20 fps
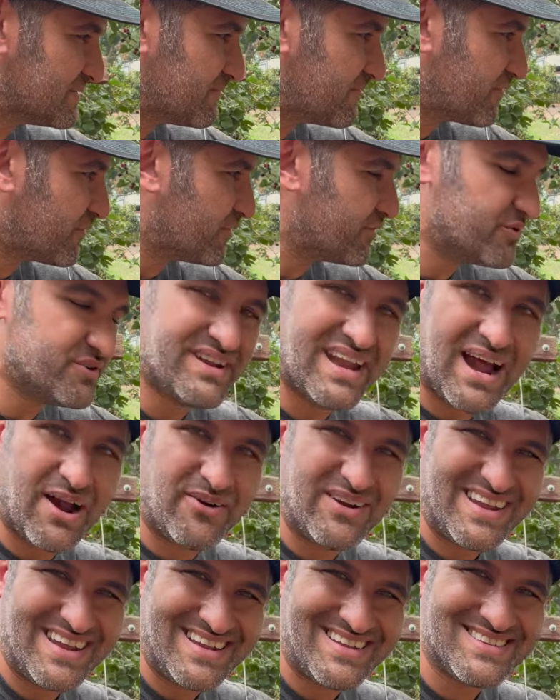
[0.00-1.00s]
further
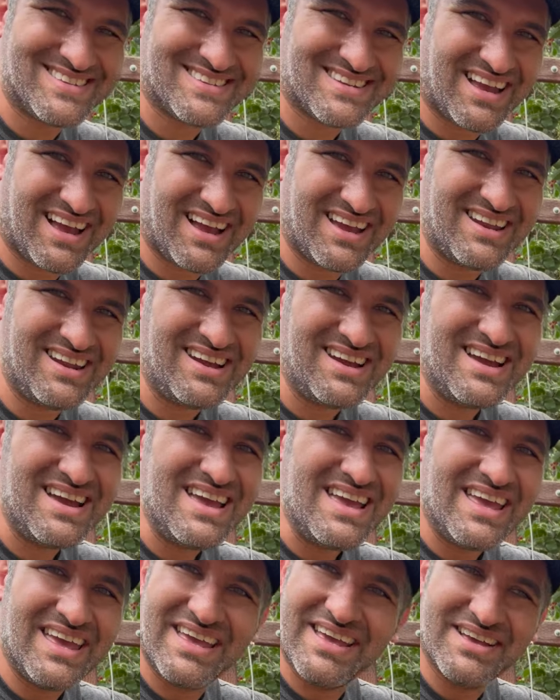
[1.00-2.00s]
down inside
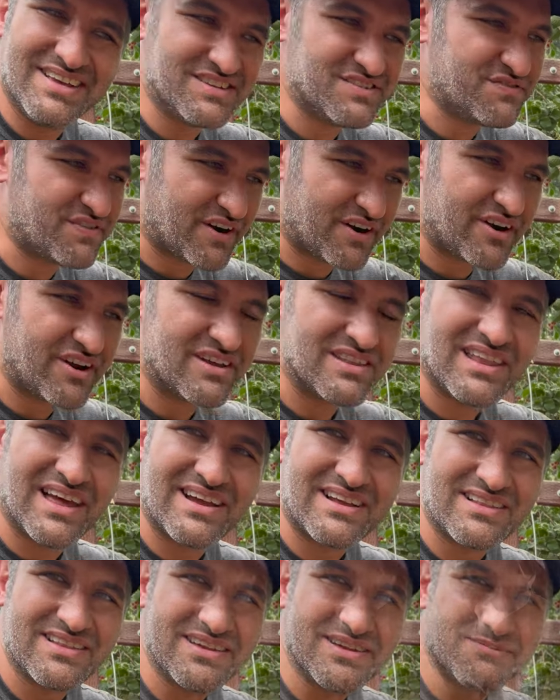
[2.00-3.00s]
is very
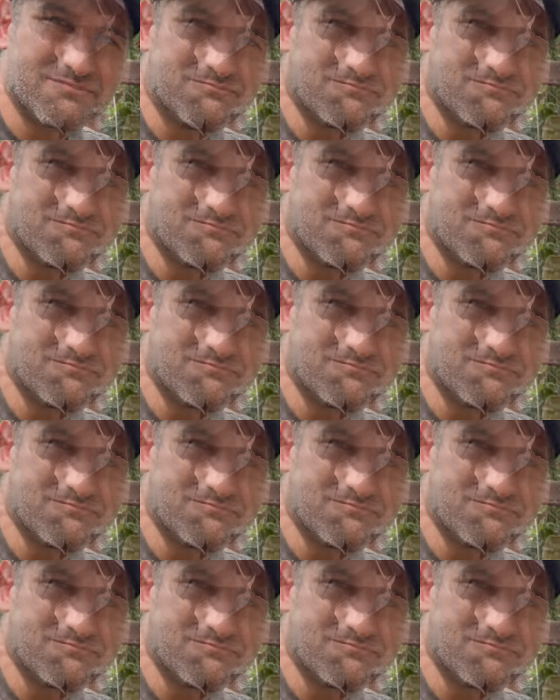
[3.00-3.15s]
unlikely.